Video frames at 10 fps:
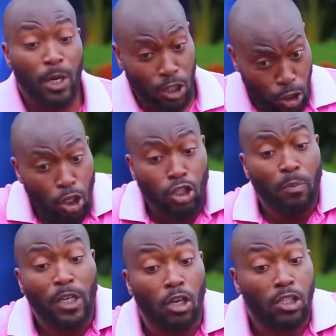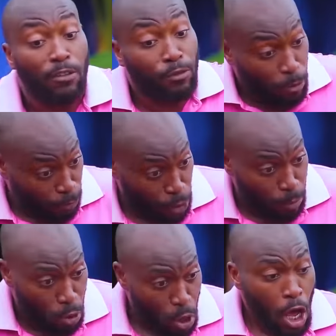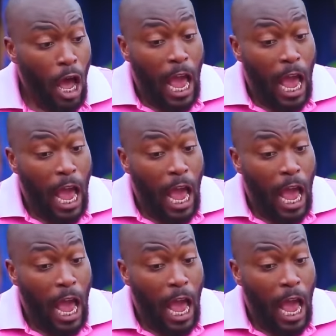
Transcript: Please, just make yourself comfortable.